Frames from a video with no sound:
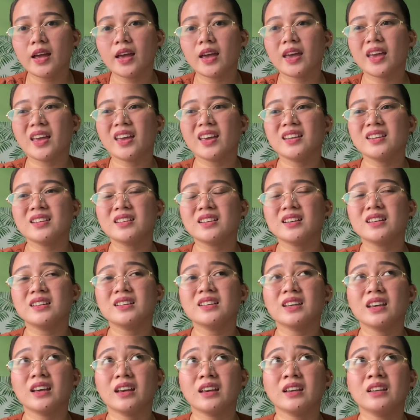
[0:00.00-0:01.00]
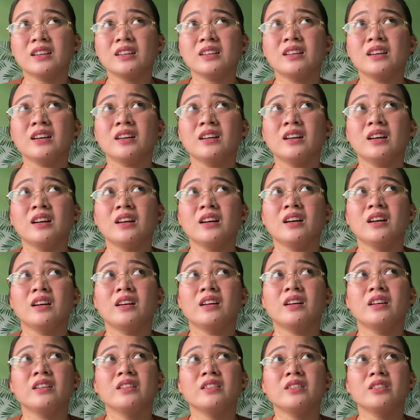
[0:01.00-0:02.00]
And again,
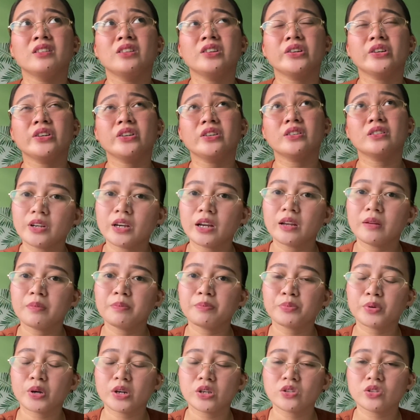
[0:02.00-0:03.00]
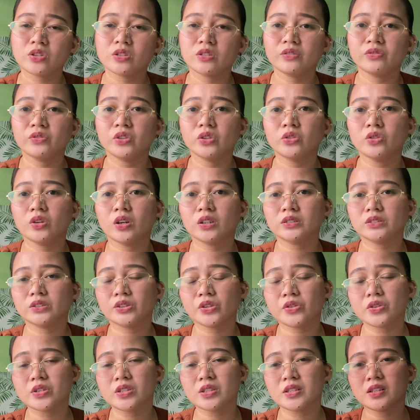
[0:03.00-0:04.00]
another impression of the
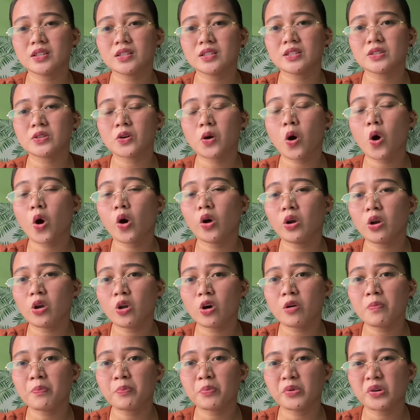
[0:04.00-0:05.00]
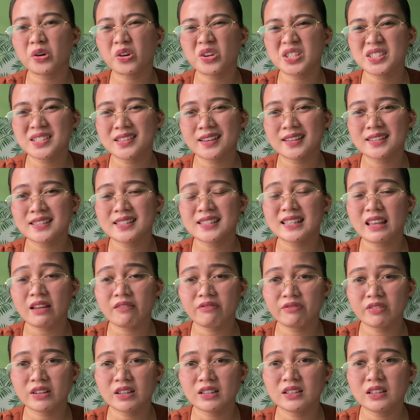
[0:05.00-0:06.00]
doctors is
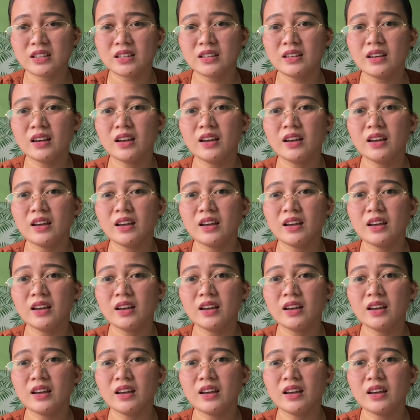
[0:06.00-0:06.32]
holoprosencephaly,